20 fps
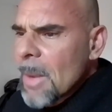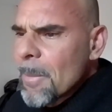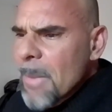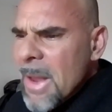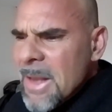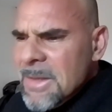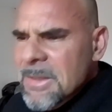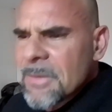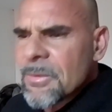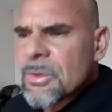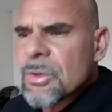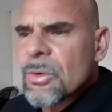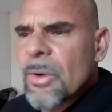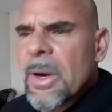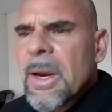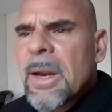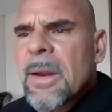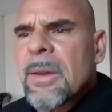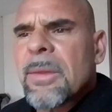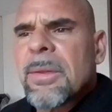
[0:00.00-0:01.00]
Massive
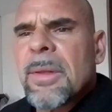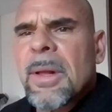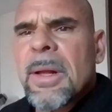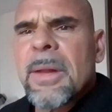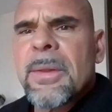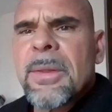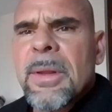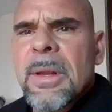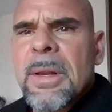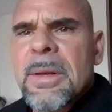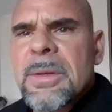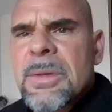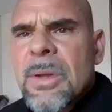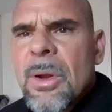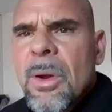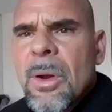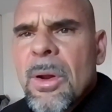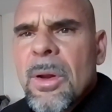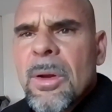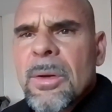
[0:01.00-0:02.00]
Strength, I think it's
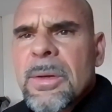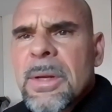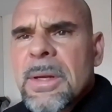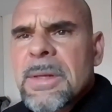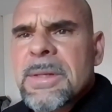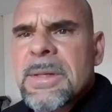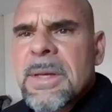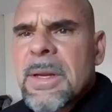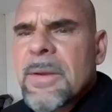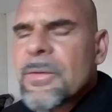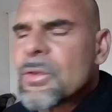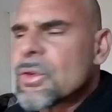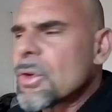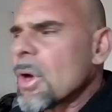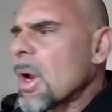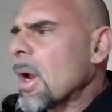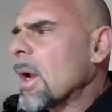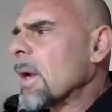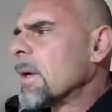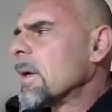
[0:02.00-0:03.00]
called, Steve
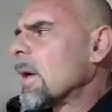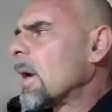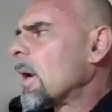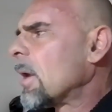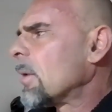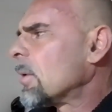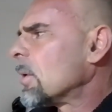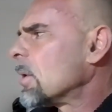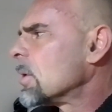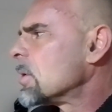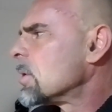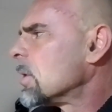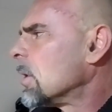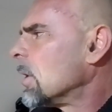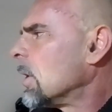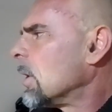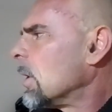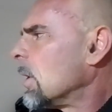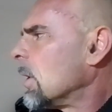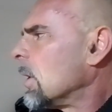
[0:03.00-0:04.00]
Shaw and others,
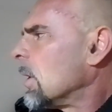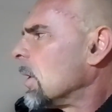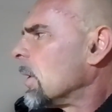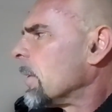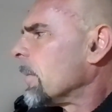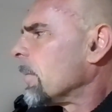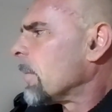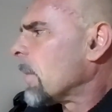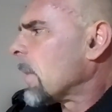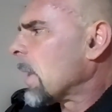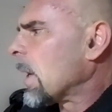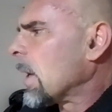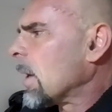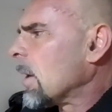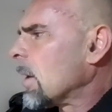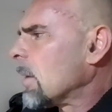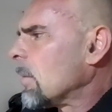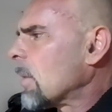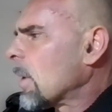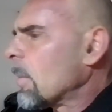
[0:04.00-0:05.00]

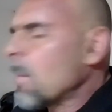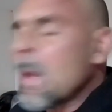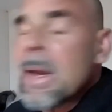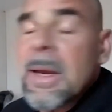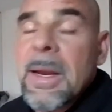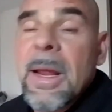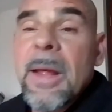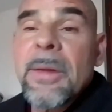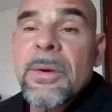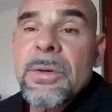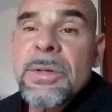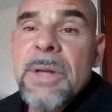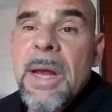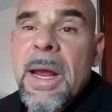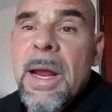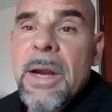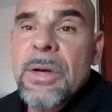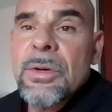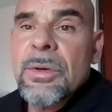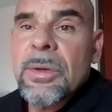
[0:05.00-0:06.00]
and many others
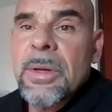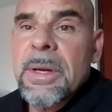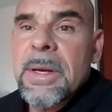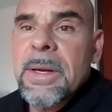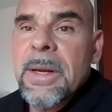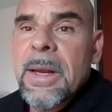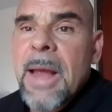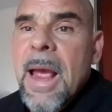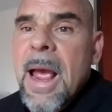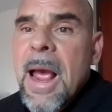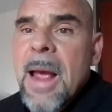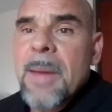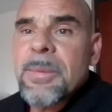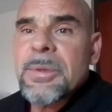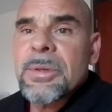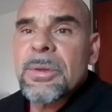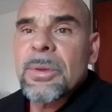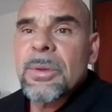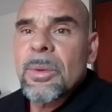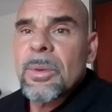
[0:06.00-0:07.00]
actually,
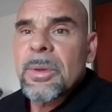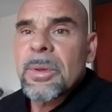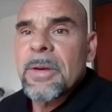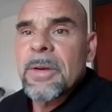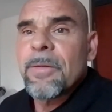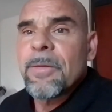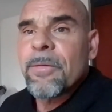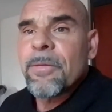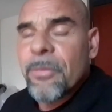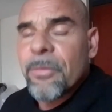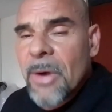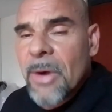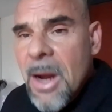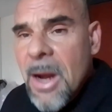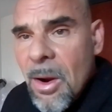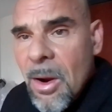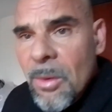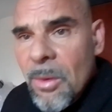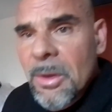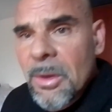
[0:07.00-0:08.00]
absolutely
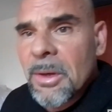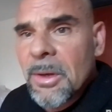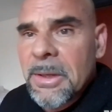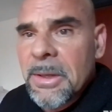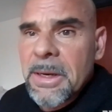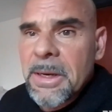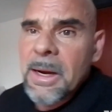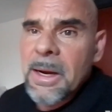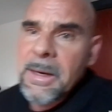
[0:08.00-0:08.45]
frown on the